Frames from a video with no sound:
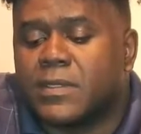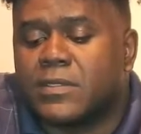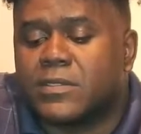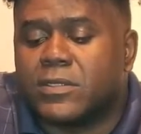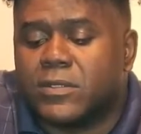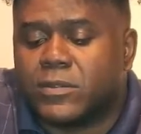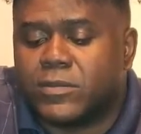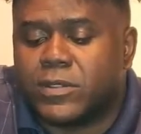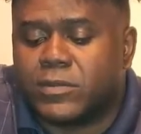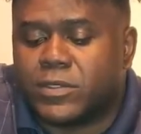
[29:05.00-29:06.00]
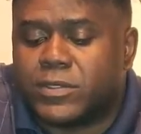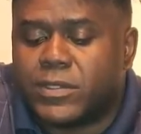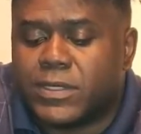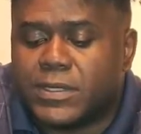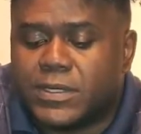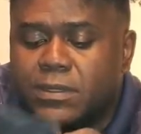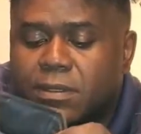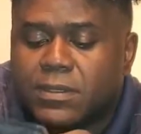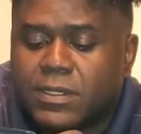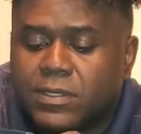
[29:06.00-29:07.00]
So what we're doing,
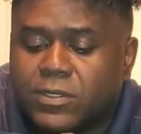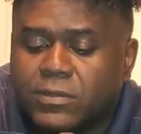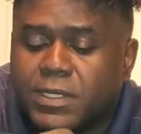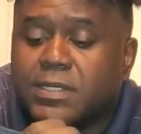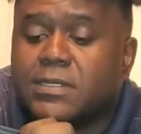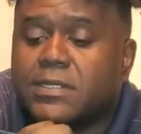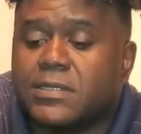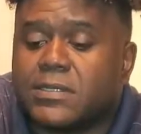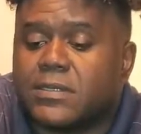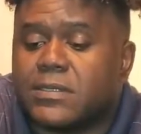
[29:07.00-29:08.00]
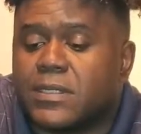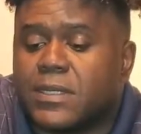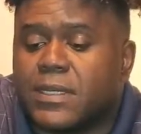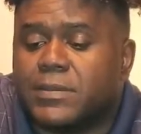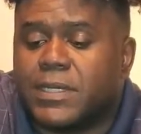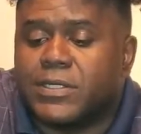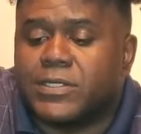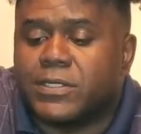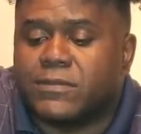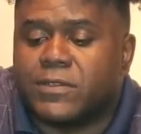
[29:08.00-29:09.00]
the new mix is a
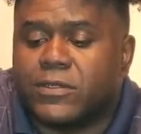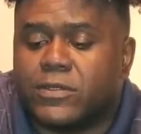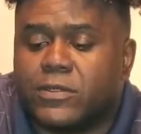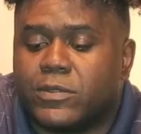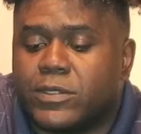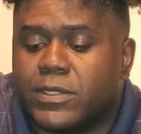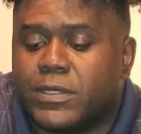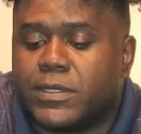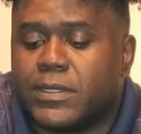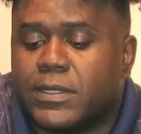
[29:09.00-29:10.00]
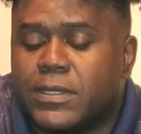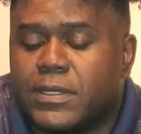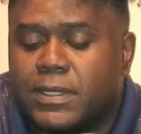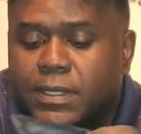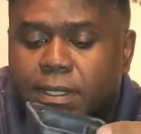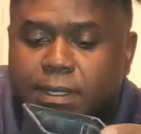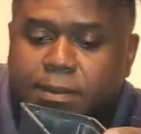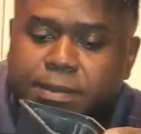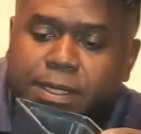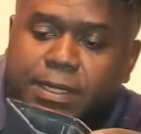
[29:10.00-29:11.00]
combination of coco coir
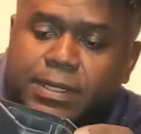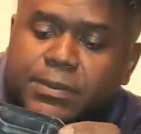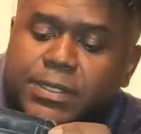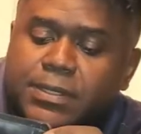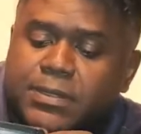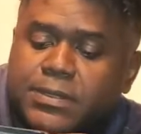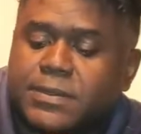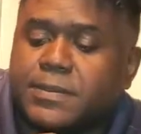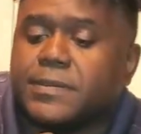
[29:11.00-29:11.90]
and potting mix.